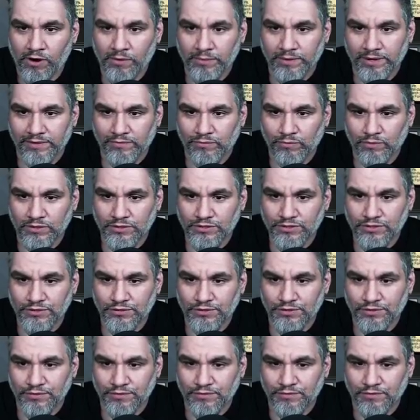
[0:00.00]
We have one,
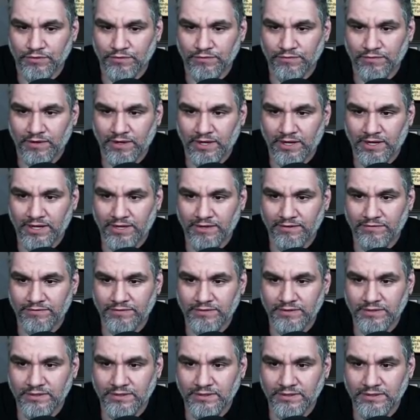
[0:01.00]
two, three, four, five,
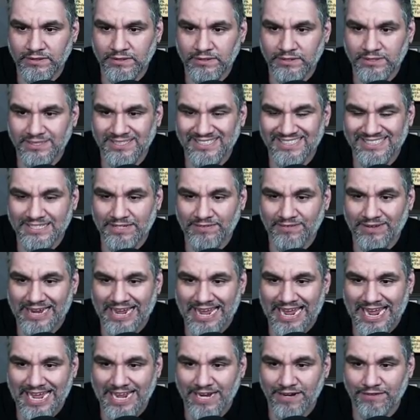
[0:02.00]
six, seven,
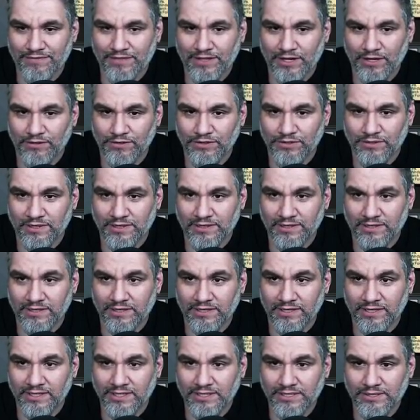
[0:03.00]
eight if they don't do anything
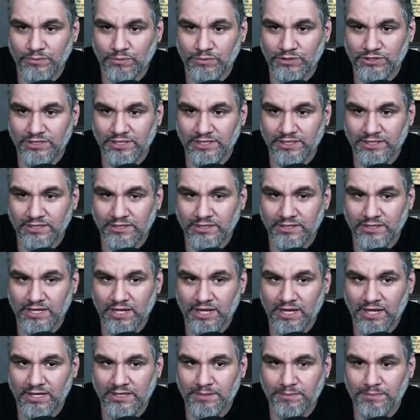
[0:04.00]
to this, which they did
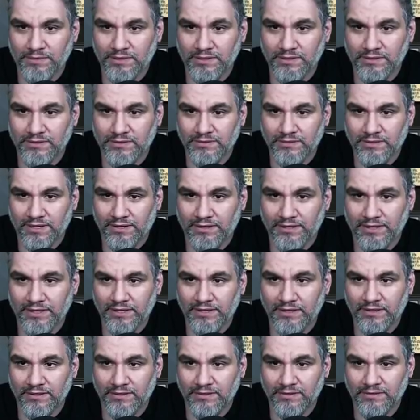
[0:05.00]
not. But oh
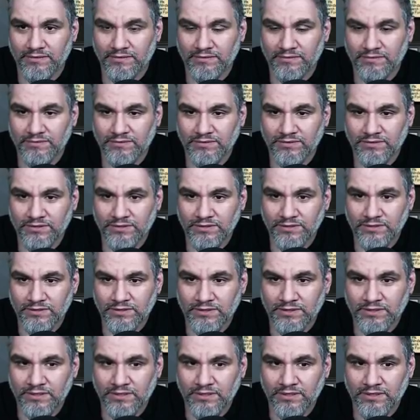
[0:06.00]
yowza!
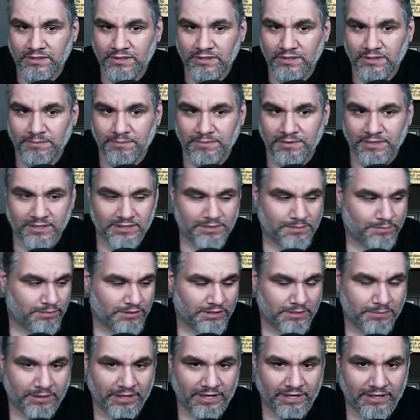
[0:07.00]
Yep, that's
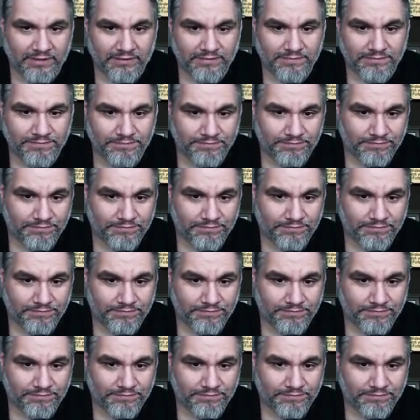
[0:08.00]
pretty bad.